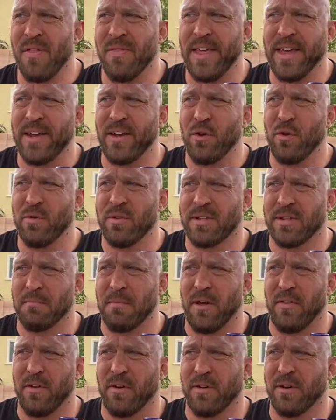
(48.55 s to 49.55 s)
They could do
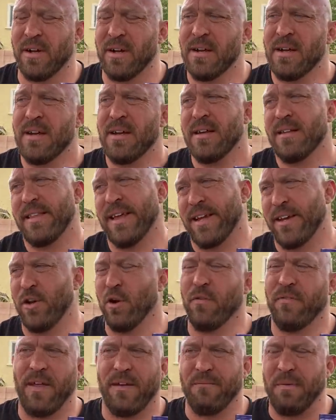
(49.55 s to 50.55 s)
some other. They could
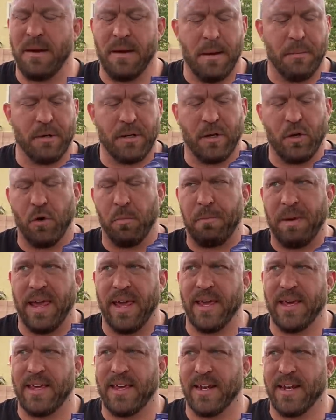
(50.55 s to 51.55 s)
do. They've been able to do
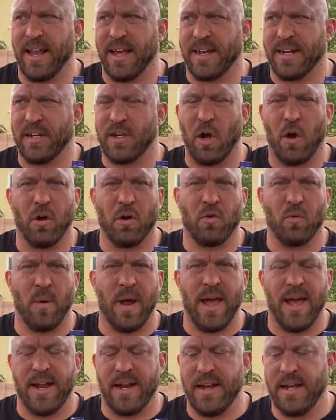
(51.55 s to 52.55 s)
pink and like a dark
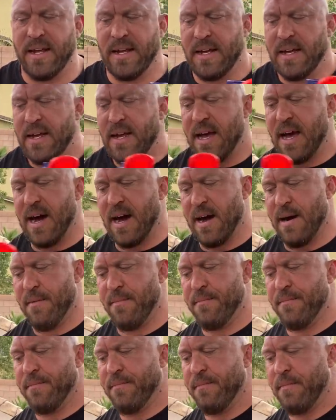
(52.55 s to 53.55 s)
red.
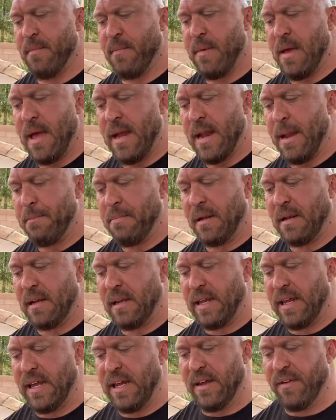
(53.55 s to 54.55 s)
And I
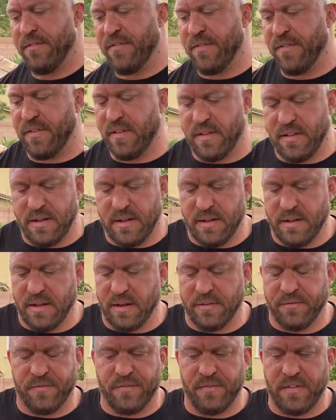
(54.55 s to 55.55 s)
believe
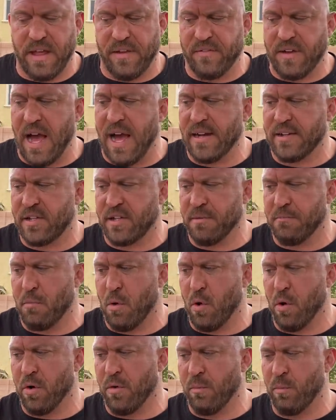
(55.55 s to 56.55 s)
they've got some
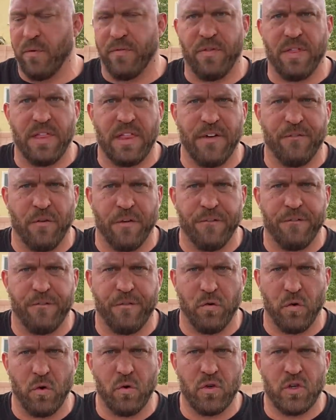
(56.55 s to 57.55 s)
more with different
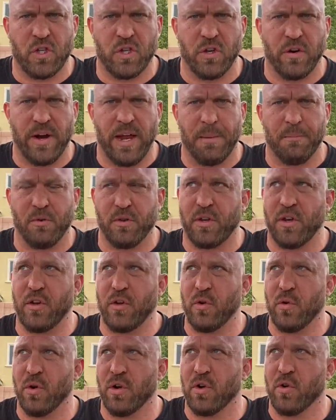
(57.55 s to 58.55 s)
fruits. They're able to
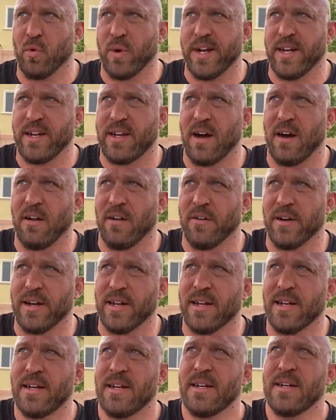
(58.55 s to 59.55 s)
do a green
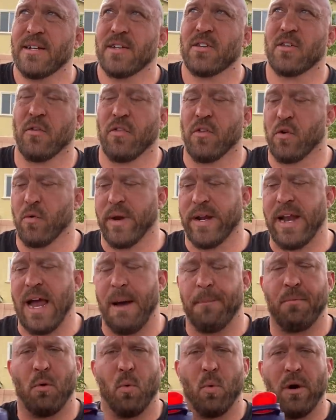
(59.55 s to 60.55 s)
coloring. So the green
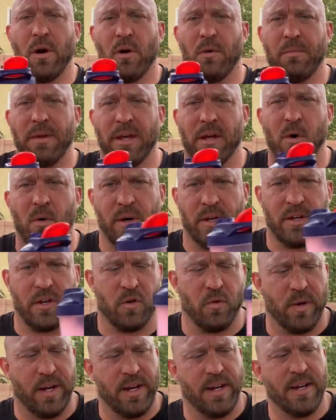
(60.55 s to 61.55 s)
apple will be going to
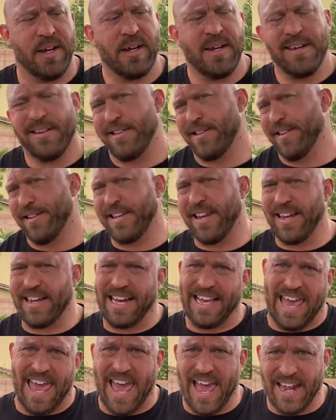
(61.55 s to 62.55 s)
green. So it's like
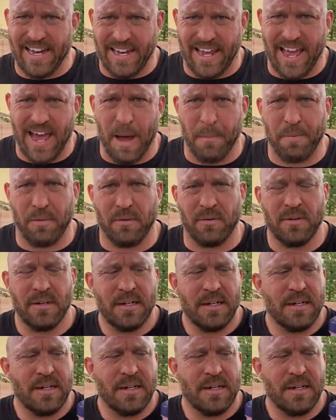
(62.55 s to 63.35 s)
a candy apple,